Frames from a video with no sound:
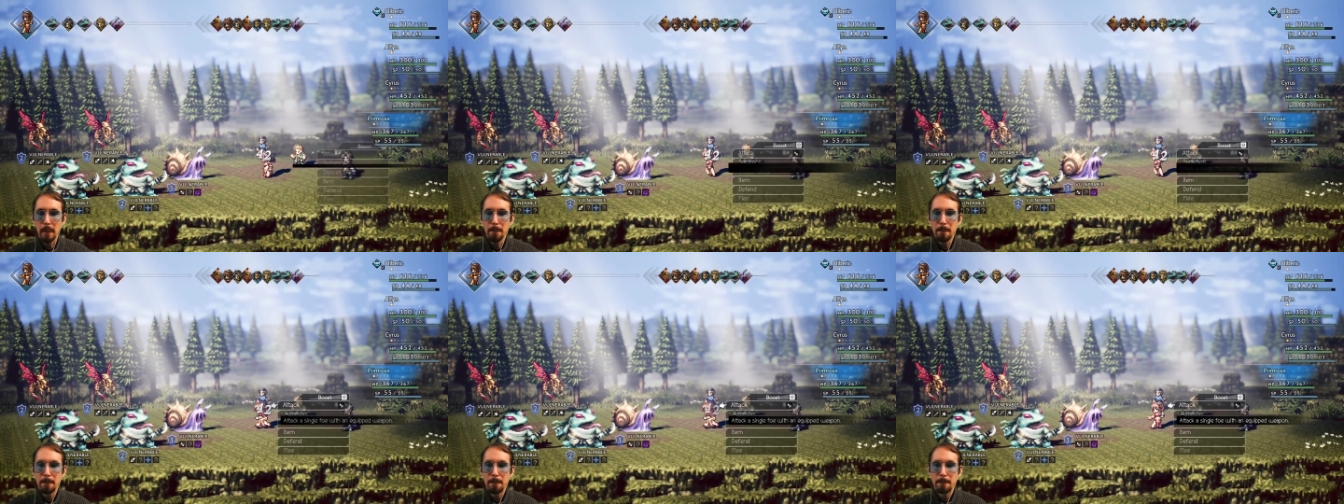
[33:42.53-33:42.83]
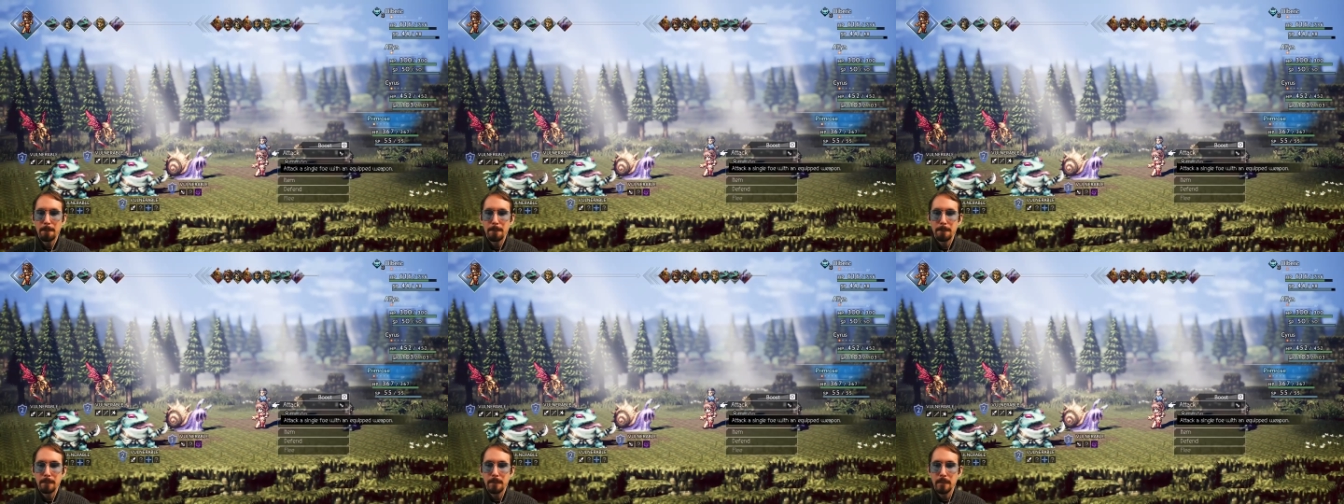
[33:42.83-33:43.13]
I am
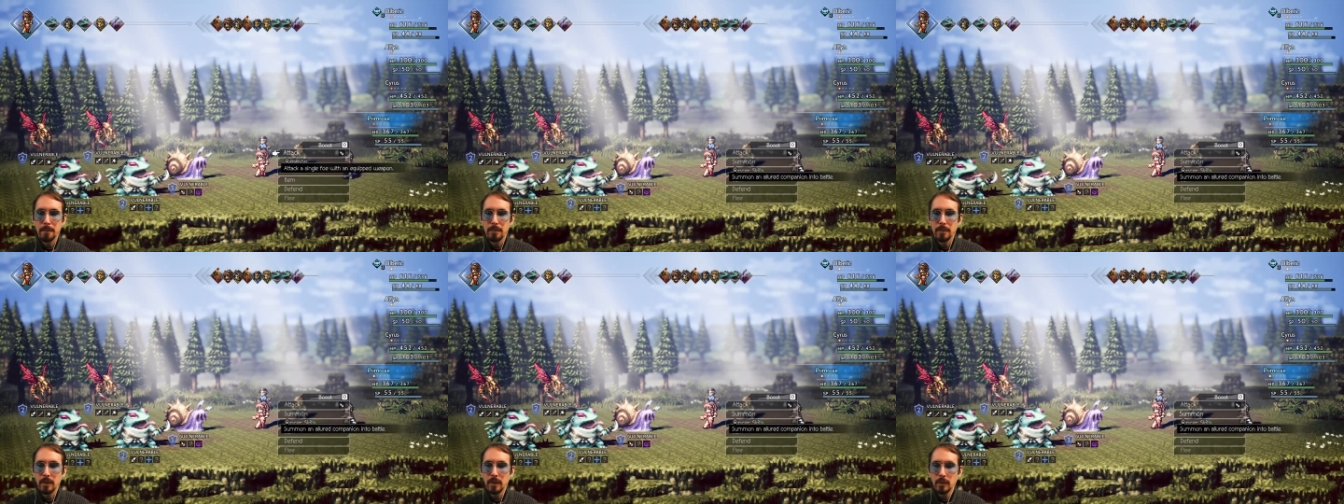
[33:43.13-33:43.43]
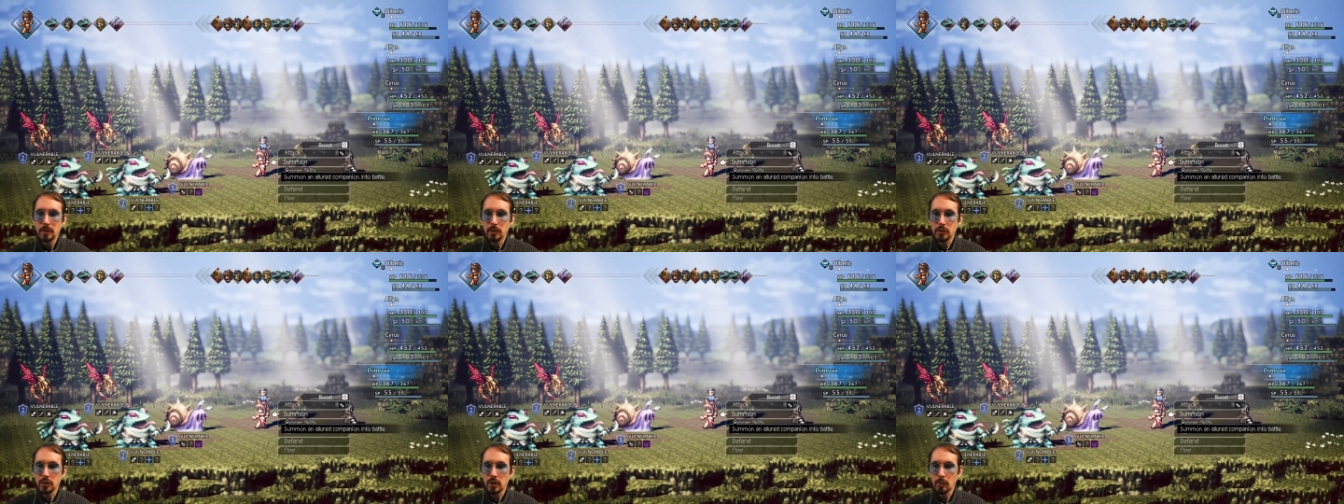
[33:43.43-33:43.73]
ready.
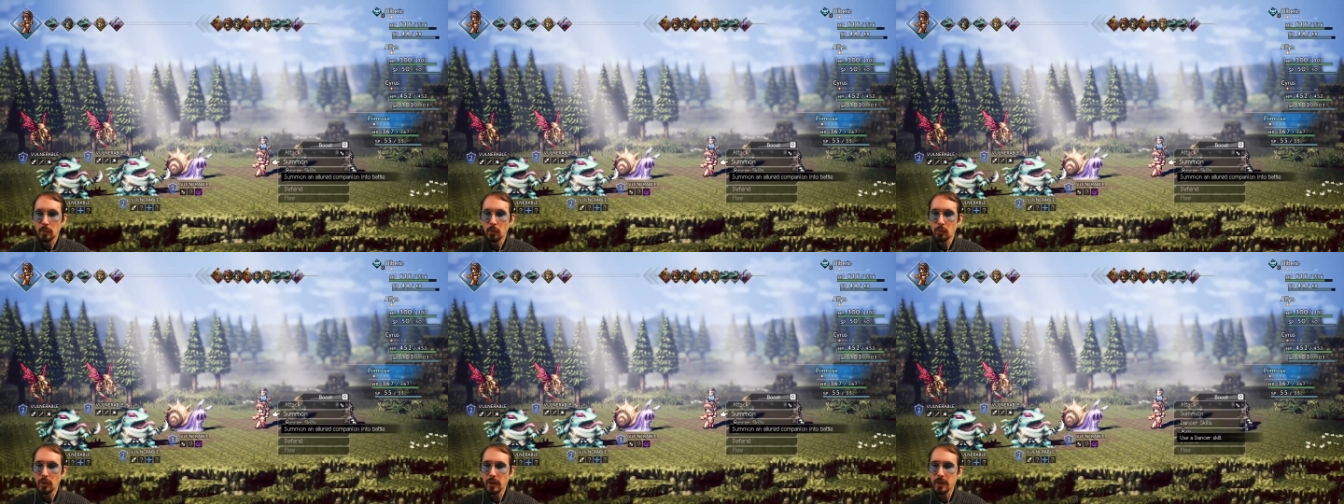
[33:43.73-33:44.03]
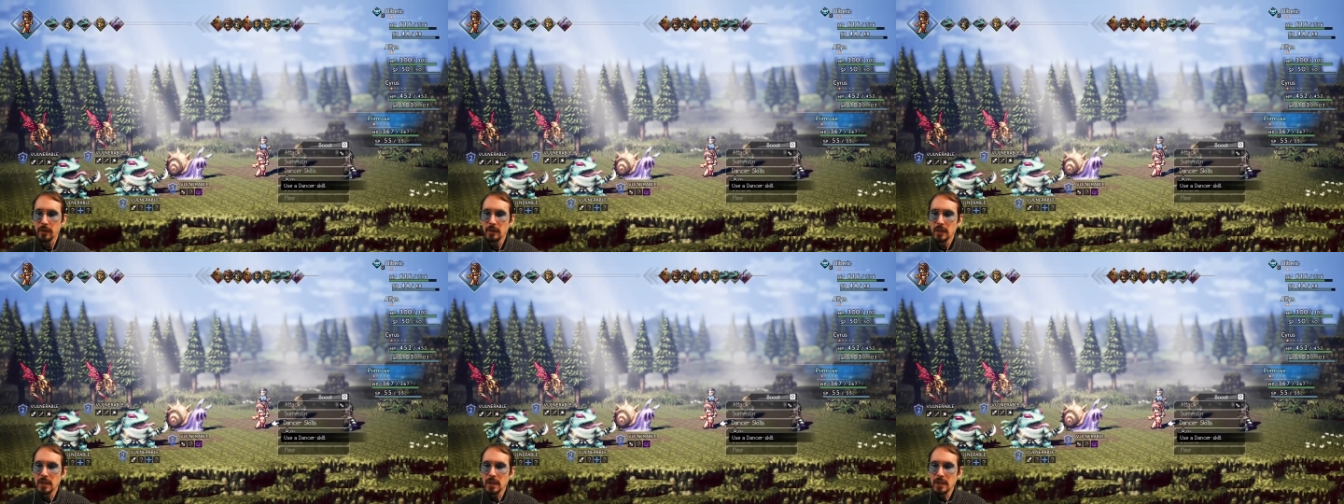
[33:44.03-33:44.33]
Good job,
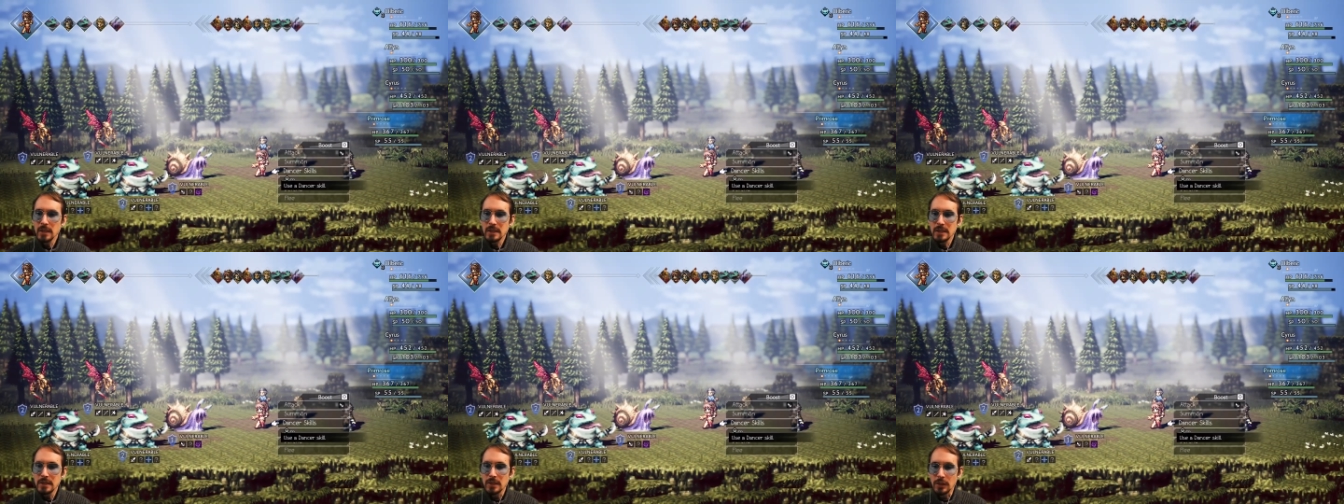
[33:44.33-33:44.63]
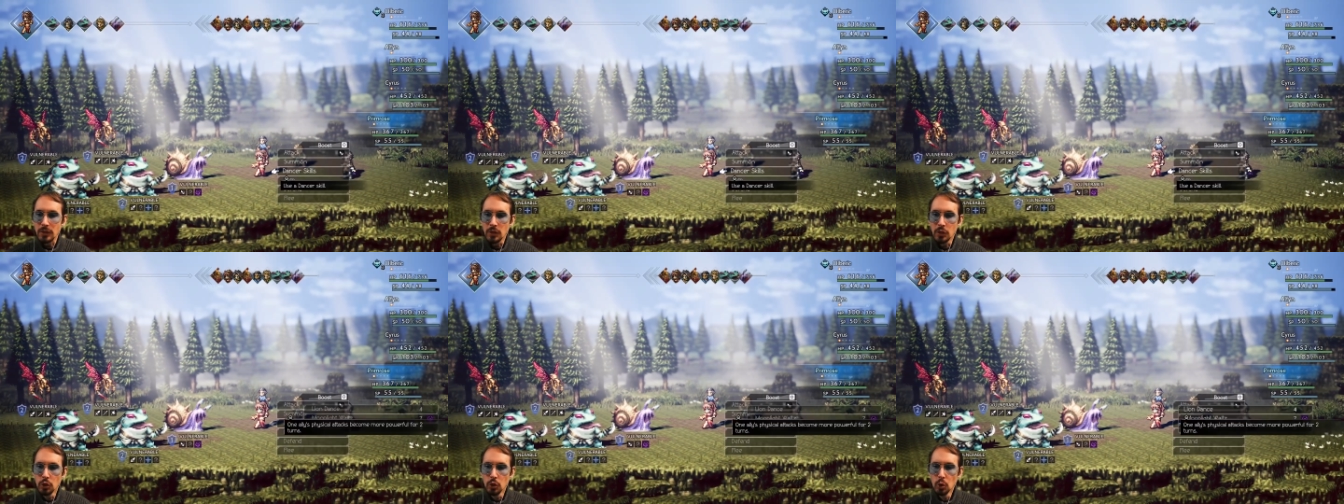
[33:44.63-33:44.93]
Olberic.
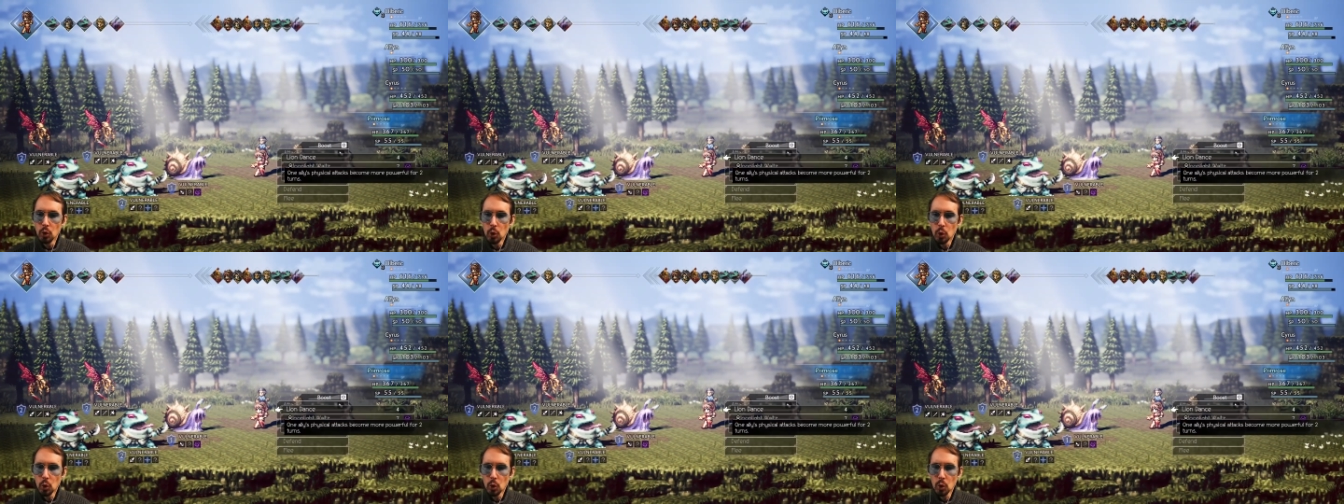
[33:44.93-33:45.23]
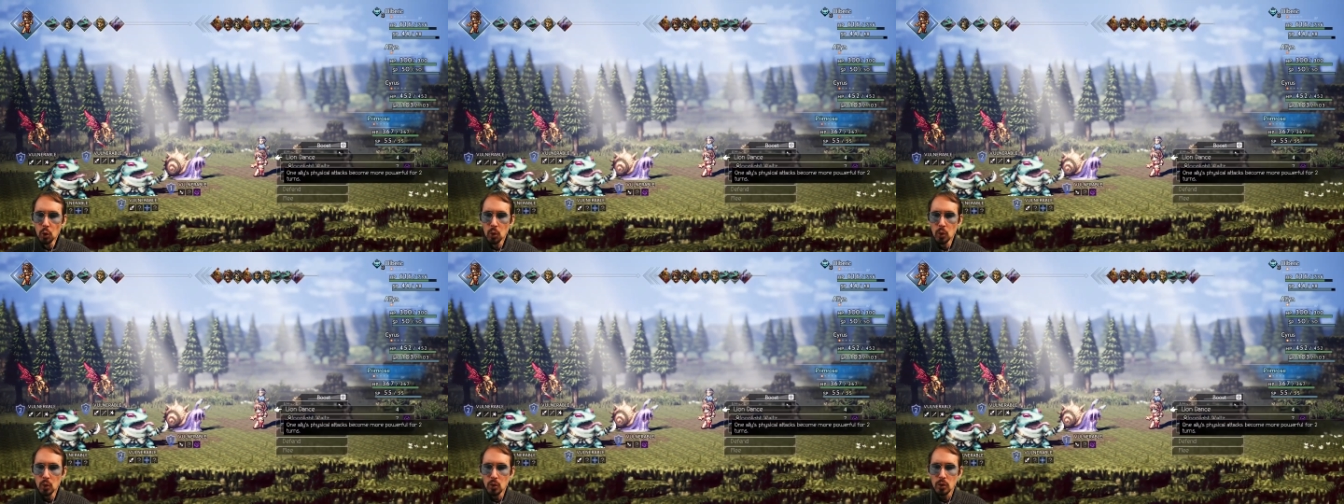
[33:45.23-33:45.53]

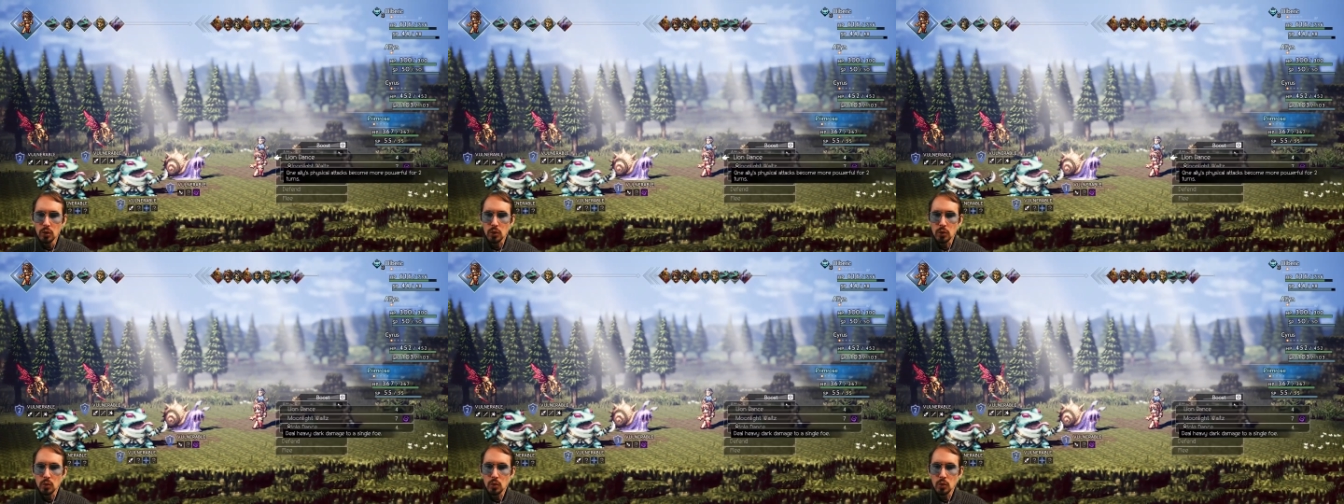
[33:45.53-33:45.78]
You,